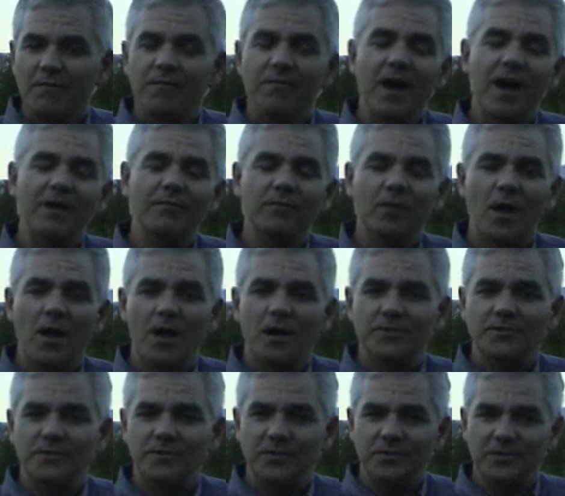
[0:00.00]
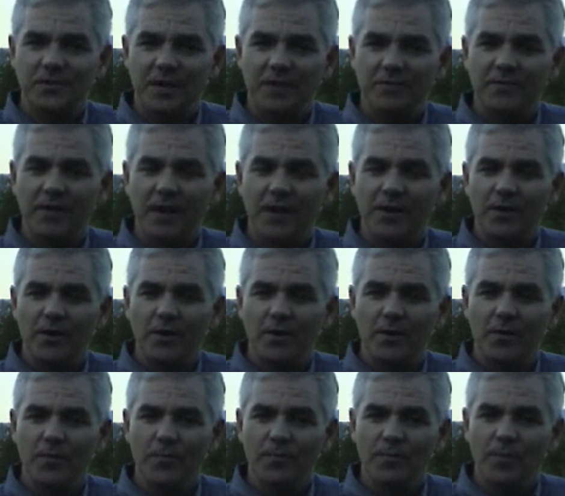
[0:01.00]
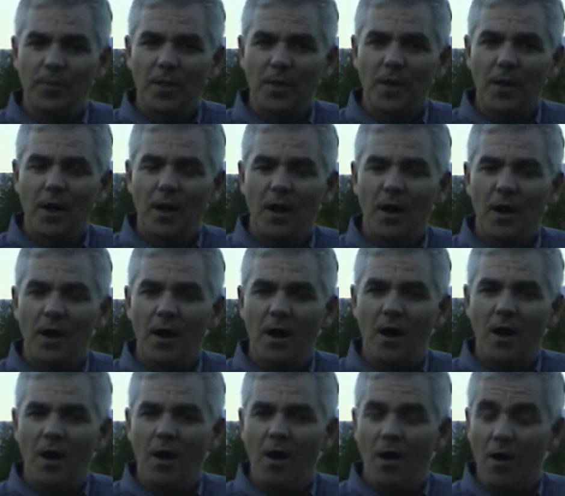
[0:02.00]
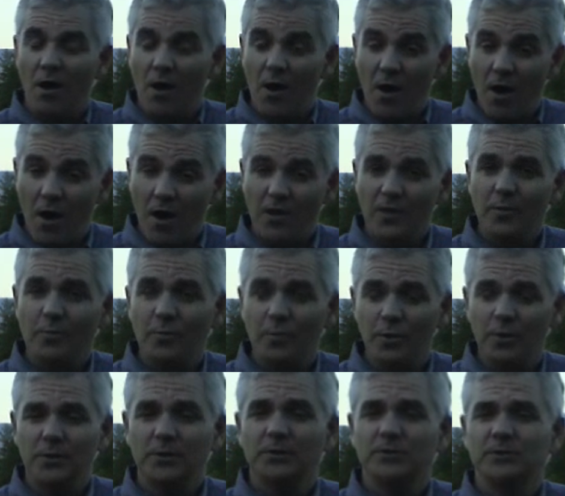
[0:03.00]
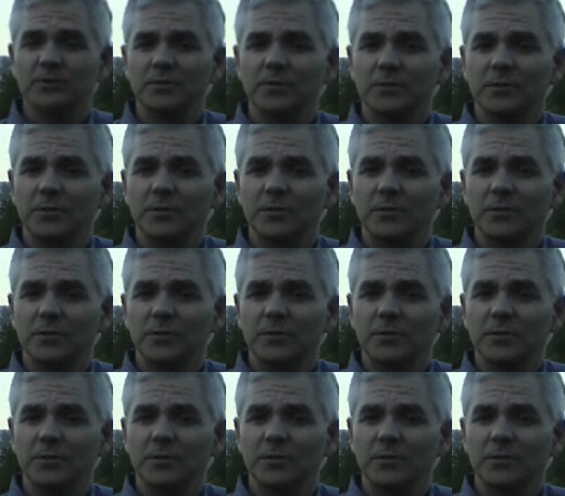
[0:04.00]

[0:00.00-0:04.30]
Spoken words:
5 laws in the state of Idaho are on the books